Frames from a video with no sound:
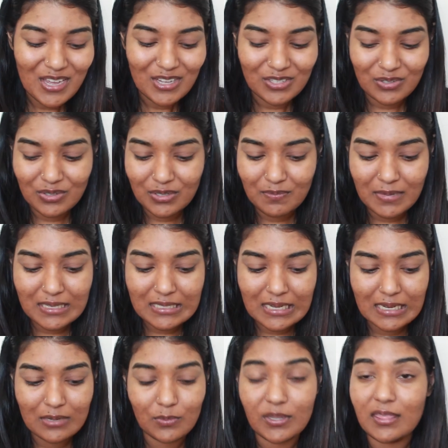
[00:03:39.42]
So to mix
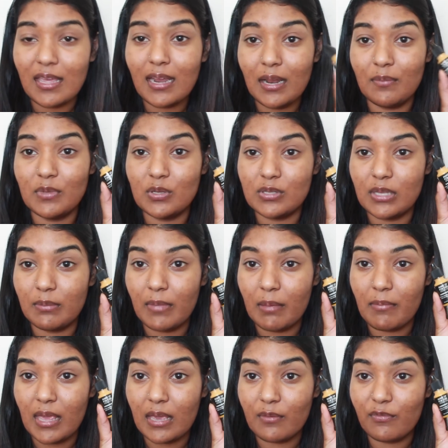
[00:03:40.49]
in with that, I'm using my
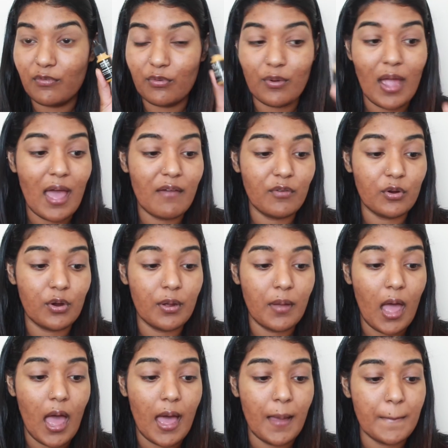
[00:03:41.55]
Makeup Forever
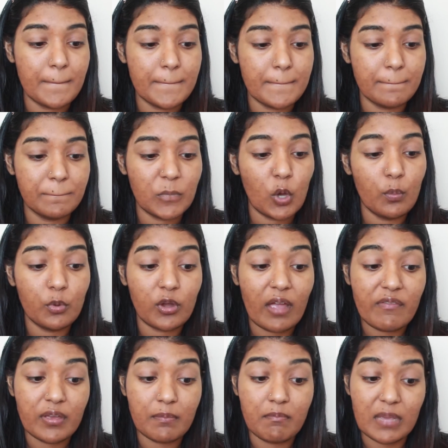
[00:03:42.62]

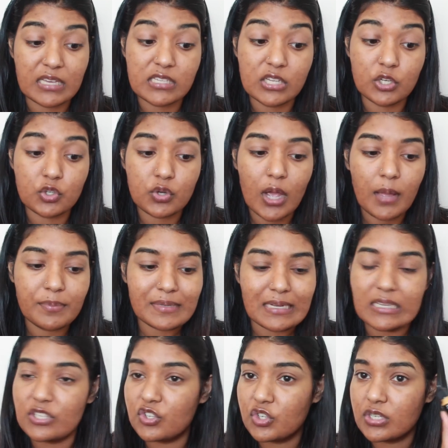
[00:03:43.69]
Chromographic Mixing Drops.
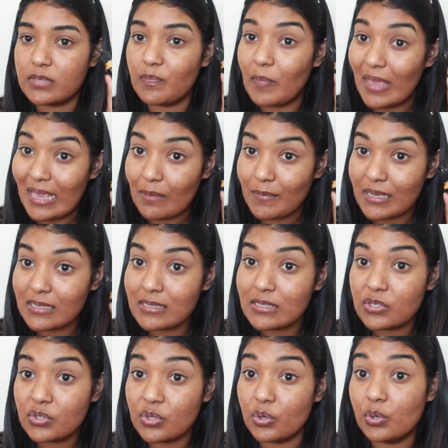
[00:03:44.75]
It's just pigment,
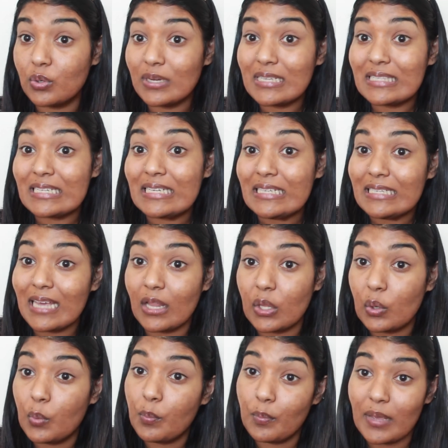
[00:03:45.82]
so it's a
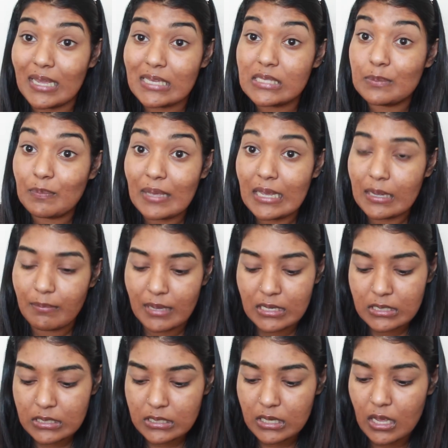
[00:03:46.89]
yellow base
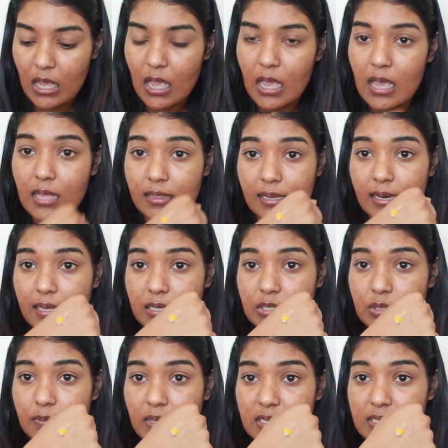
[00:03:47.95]
pigment that I like
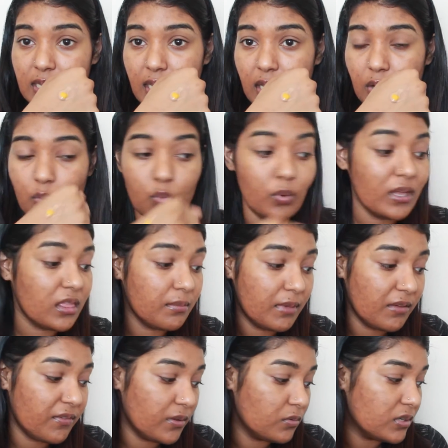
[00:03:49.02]
to mix in with
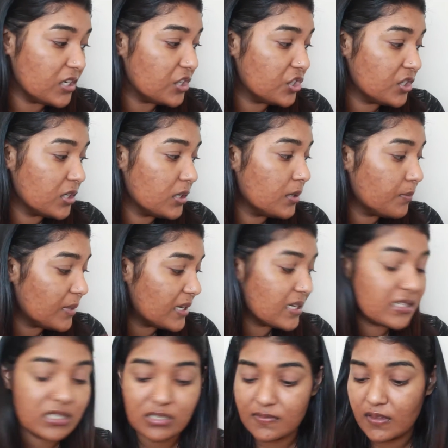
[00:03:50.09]
my foundation,
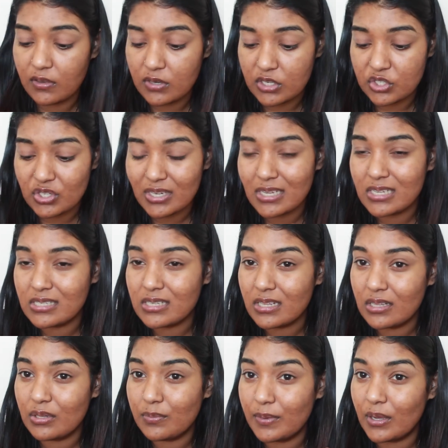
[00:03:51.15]
because this foundation is a
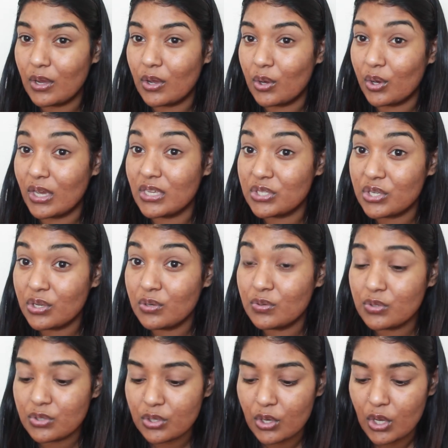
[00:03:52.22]
little bit gray
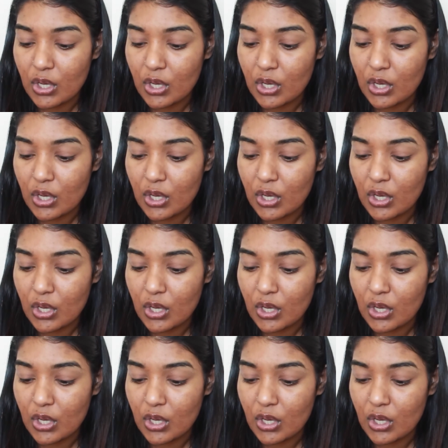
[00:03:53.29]
toned.